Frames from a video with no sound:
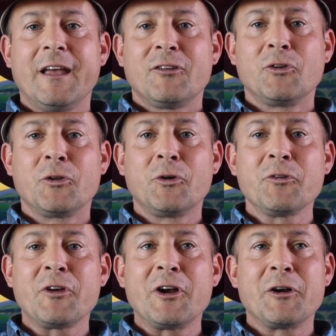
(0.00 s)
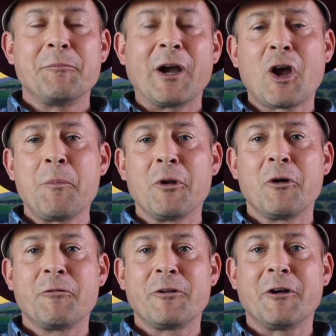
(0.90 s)
So those are my
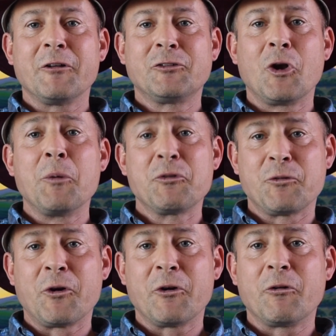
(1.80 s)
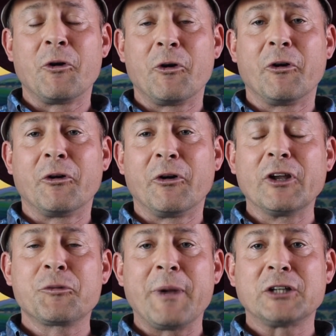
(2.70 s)
couple of terms for or
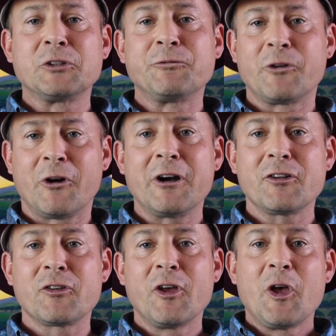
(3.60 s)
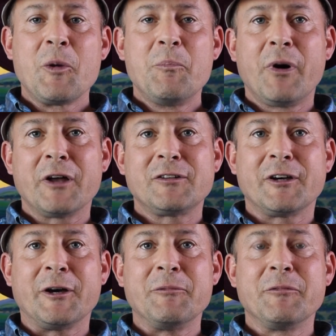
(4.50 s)
expression for art, but
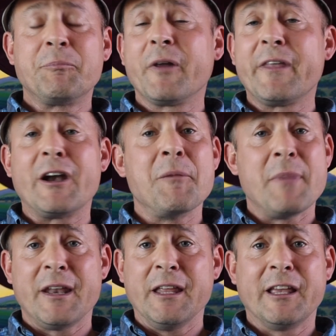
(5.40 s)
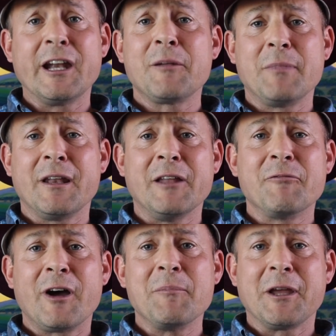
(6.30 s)
there are many, great many in
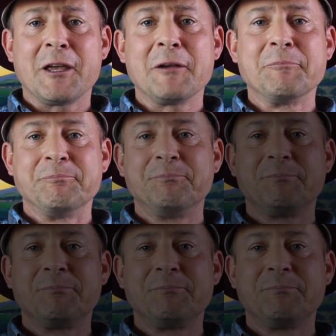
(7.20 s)
winemaking.